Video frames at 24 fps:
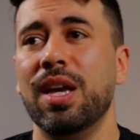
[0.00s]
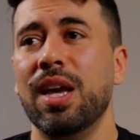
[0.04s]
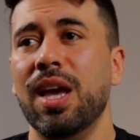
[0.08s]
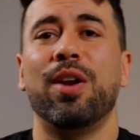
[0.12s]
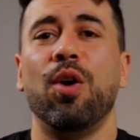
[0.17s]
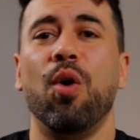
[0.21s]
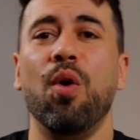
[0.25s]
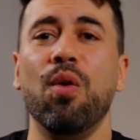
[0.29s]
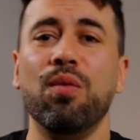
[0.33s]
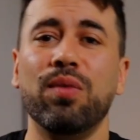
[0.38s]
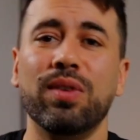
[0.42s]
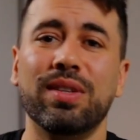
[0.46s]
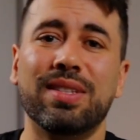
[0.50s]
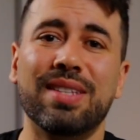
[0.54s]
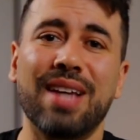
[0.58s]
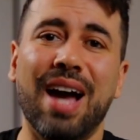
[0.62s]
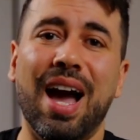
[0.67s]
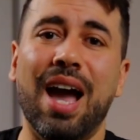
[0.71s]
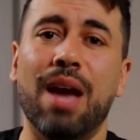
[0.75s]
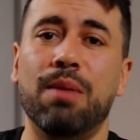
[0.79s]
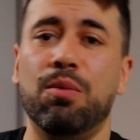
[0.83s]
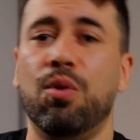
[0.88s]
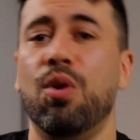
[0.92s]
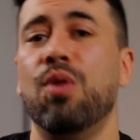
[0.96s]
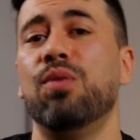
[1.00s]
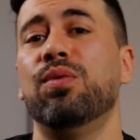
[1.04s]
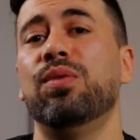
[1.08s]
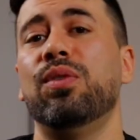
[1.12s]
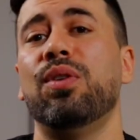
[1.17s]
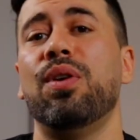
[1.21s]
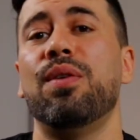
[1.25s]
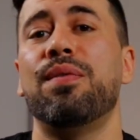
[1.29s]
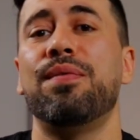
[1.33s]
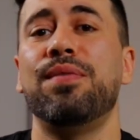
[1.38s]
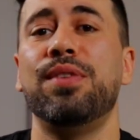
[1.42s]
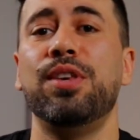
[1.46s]
But over time,
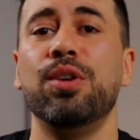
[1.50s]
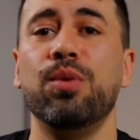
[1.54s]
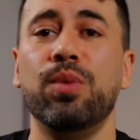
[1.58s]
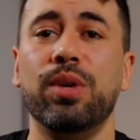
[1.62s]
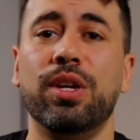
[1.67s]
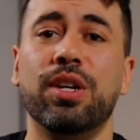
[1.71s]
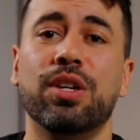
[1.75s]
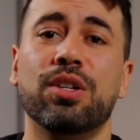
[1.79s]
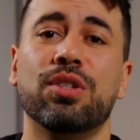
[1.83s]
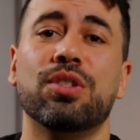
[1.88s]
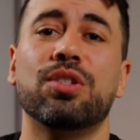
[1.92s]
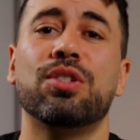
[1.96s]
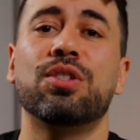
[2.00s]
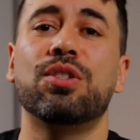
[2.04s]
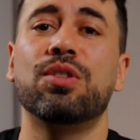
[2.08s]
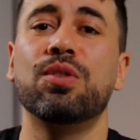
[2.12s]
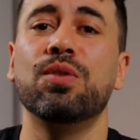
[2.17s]
over a few years,